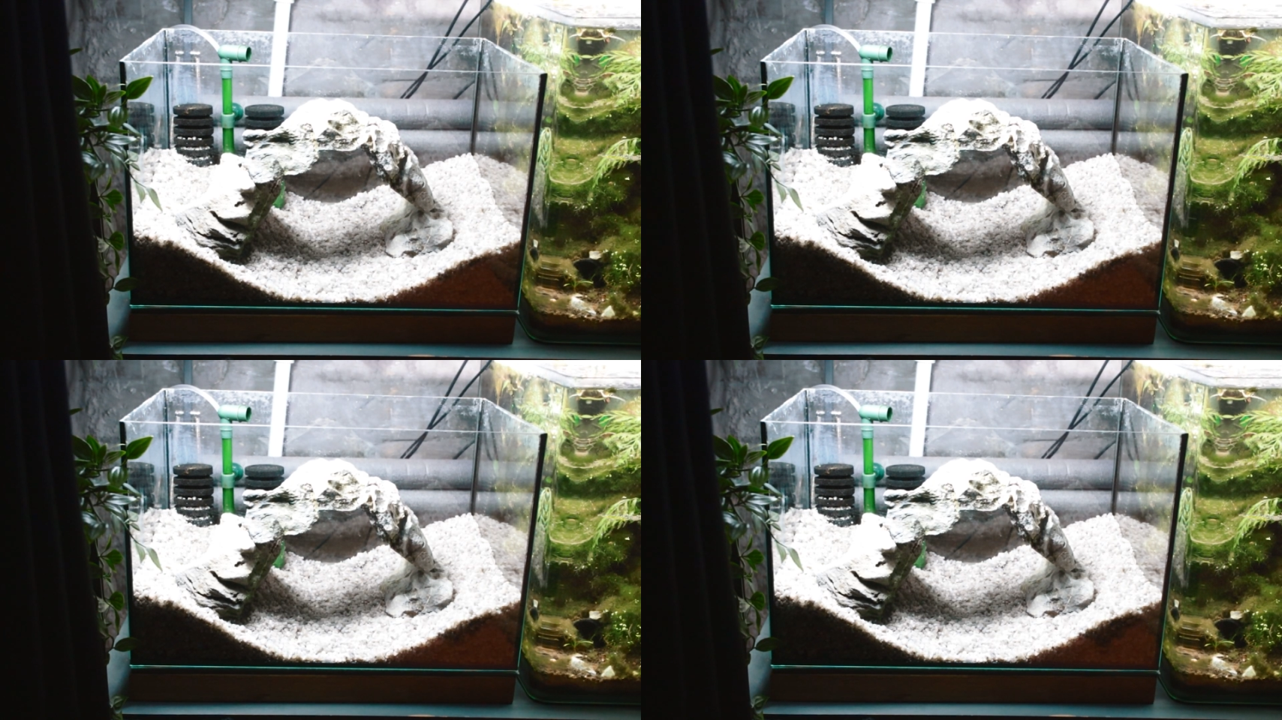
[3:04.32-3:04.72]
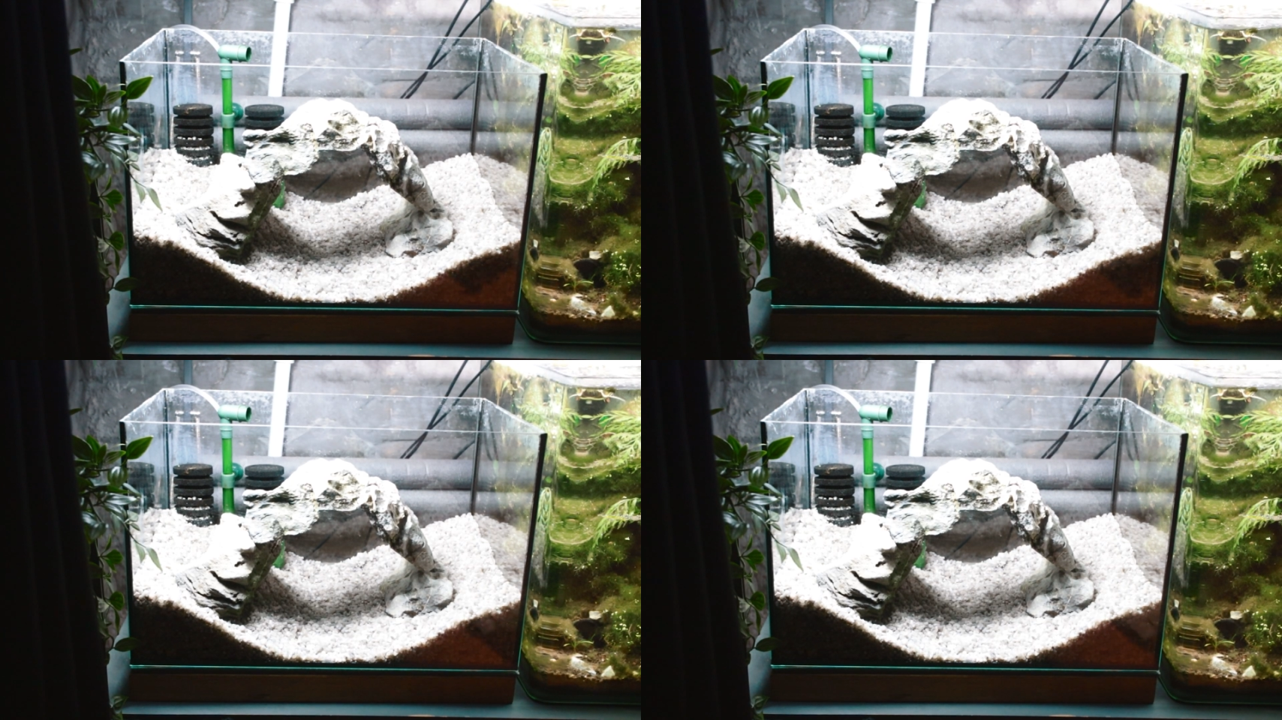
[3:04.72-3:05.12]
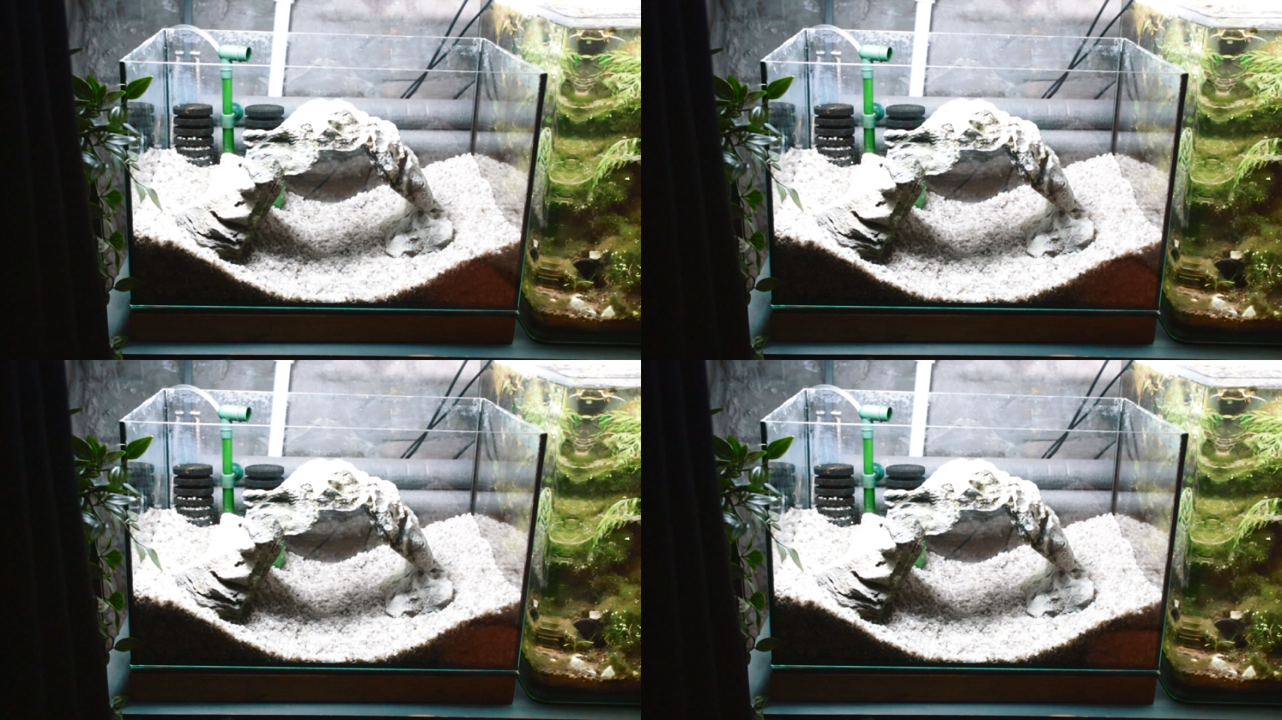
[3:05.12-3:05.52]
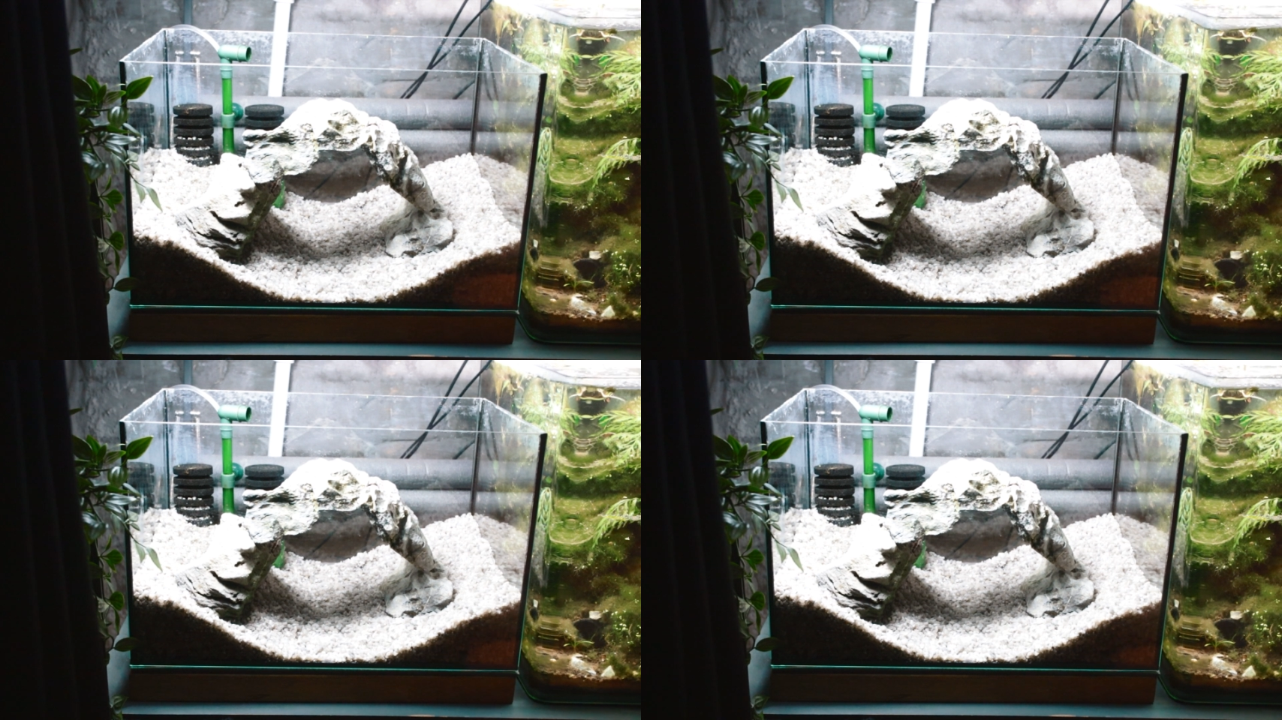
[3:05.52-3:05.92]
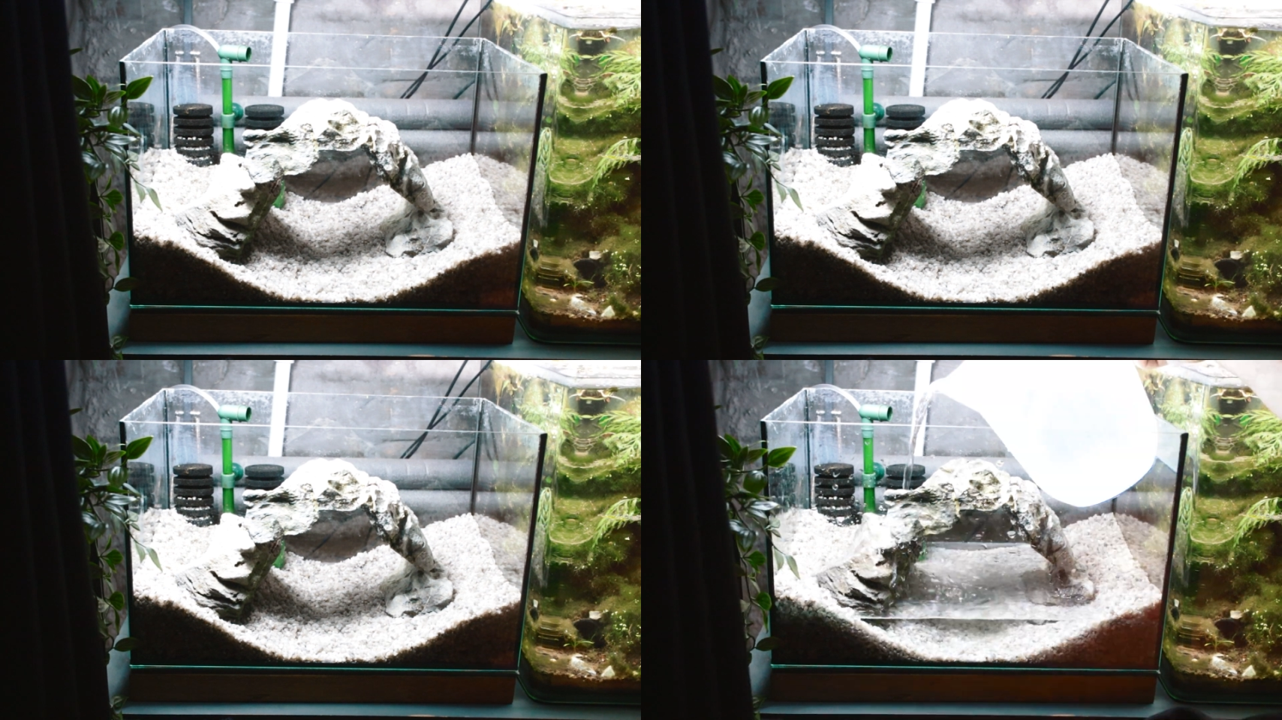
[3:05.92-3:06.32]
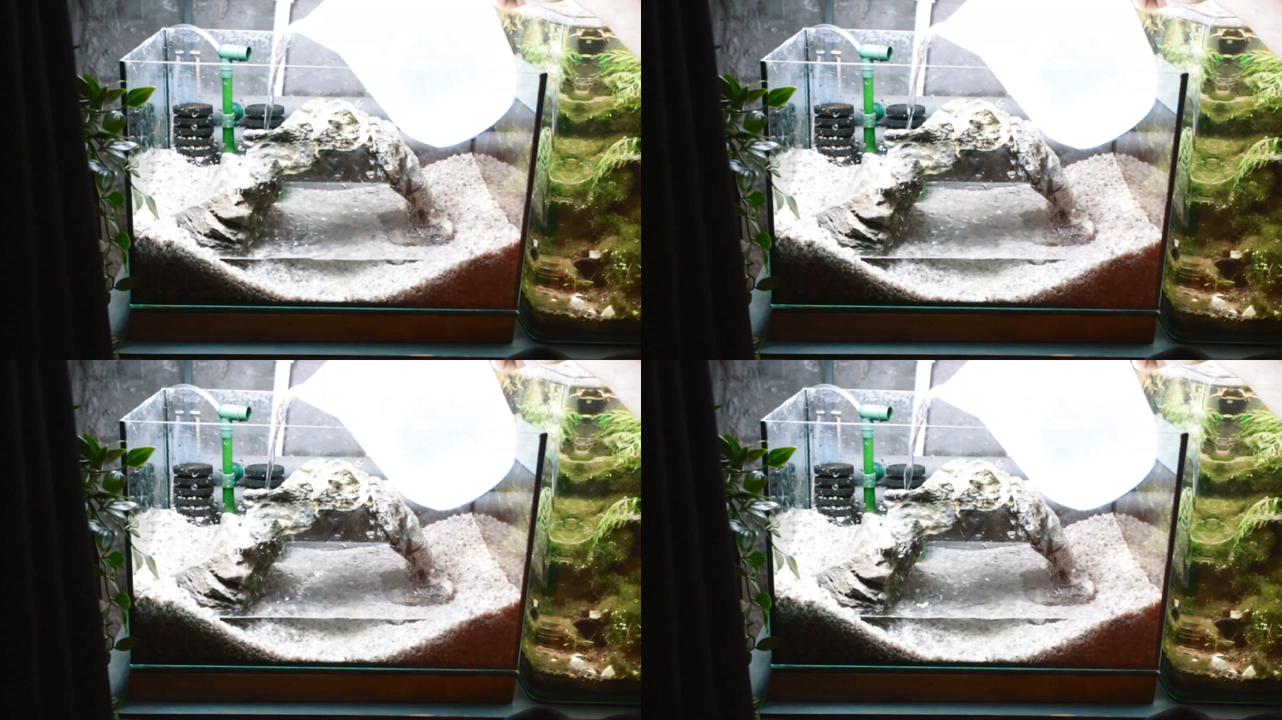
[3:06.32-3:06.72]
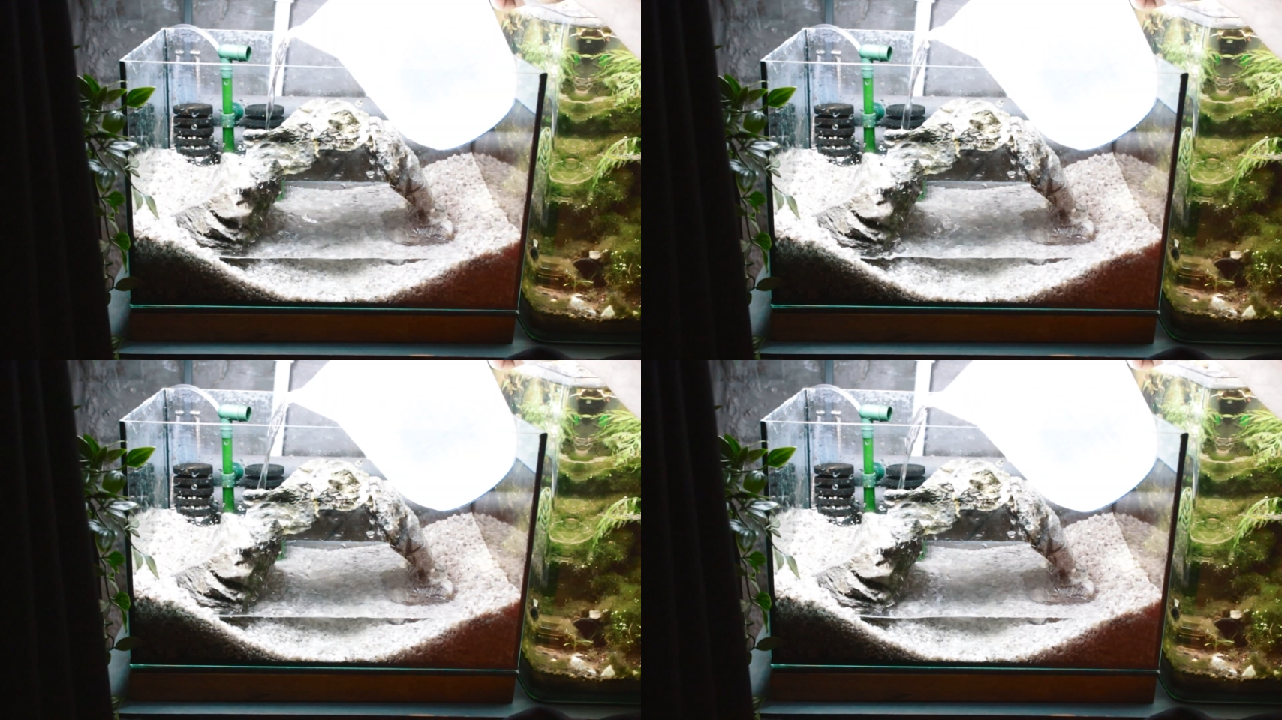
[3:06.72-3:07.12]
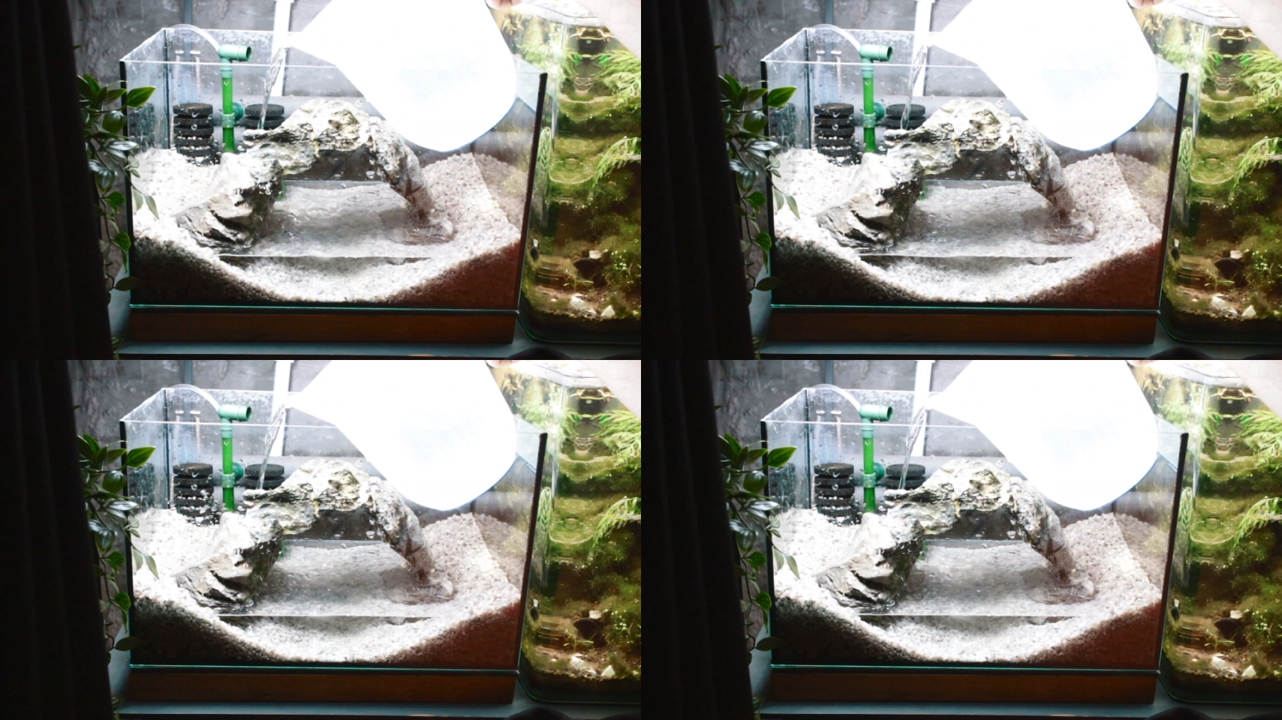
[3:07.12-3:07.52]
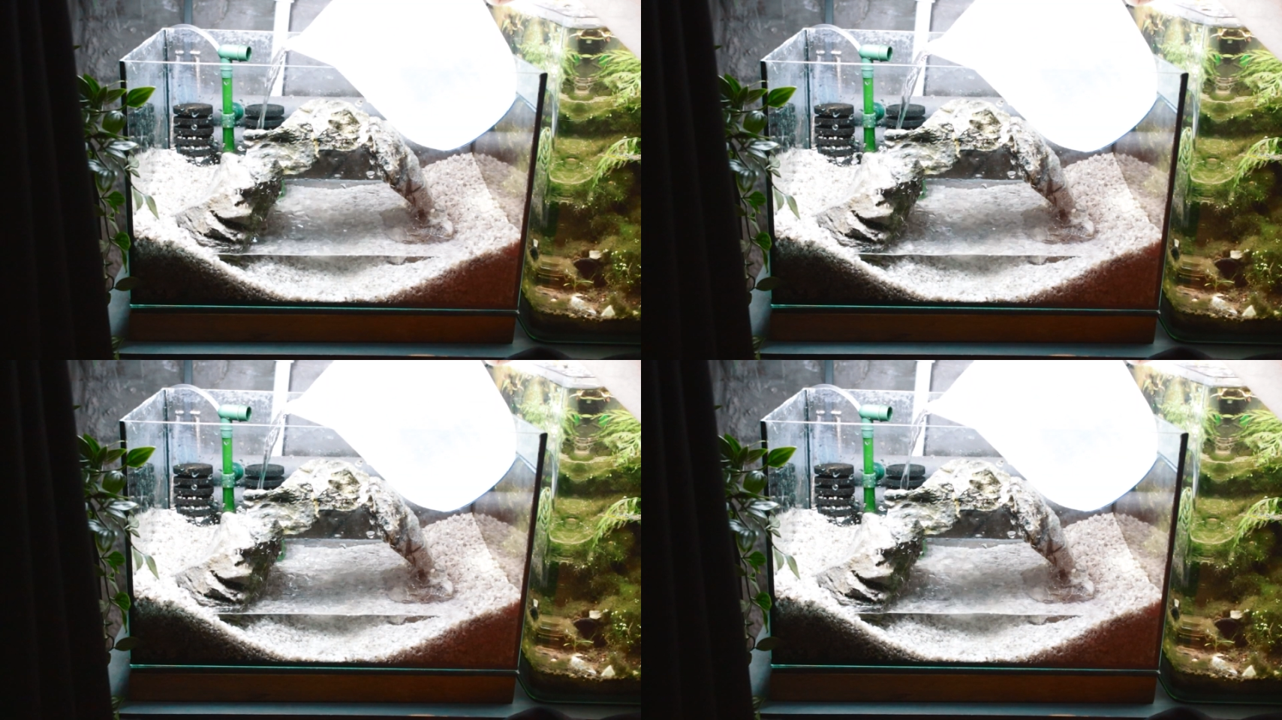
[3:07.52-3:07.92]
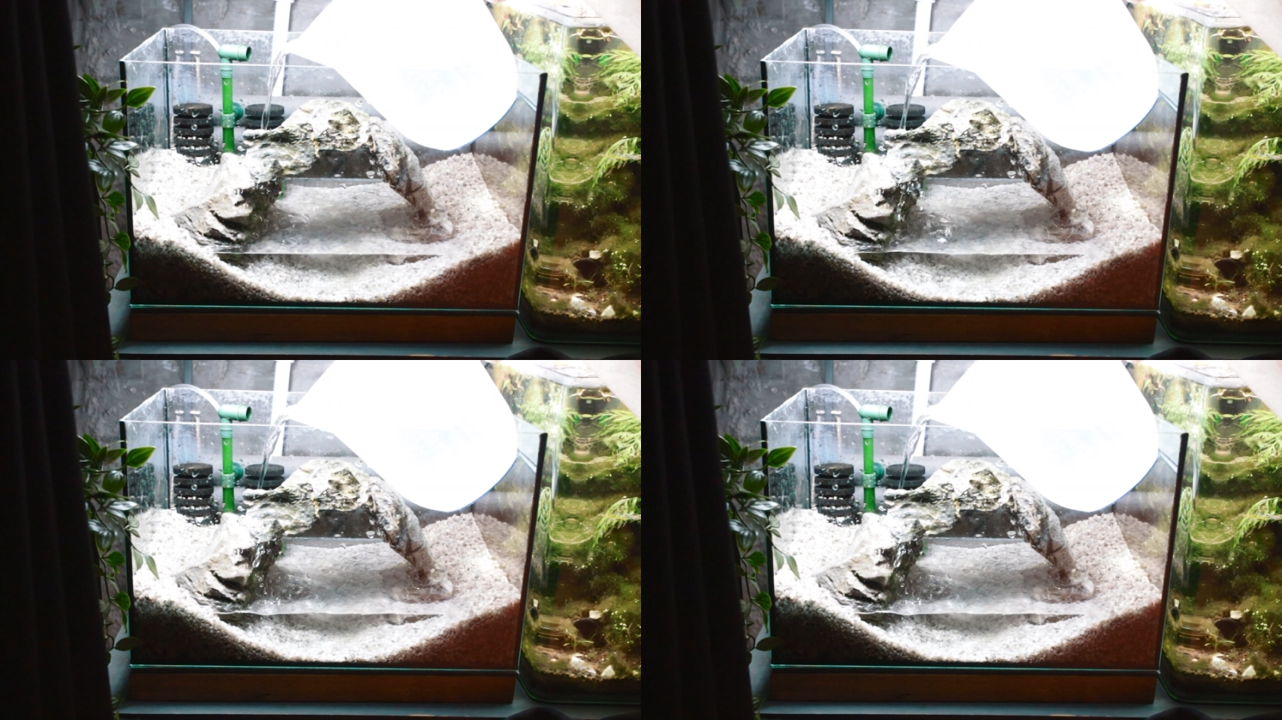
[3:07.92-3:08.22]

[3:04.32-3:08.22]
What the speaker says: [unreadable: no face in view]